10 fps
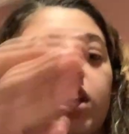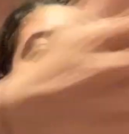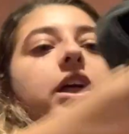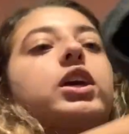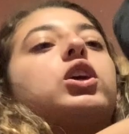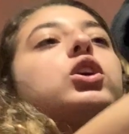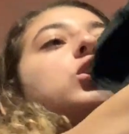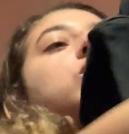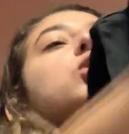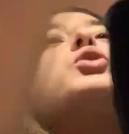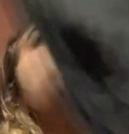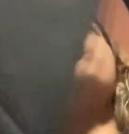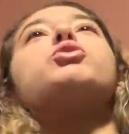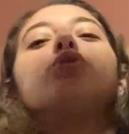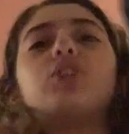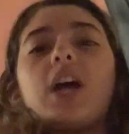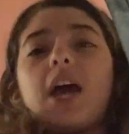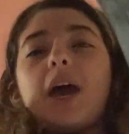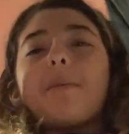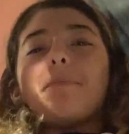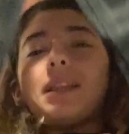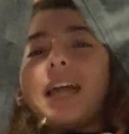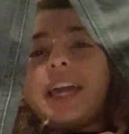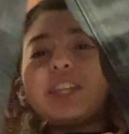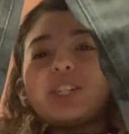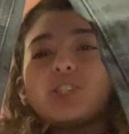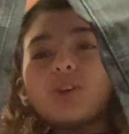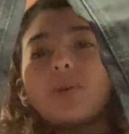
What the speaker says: that are like huge, but like they're so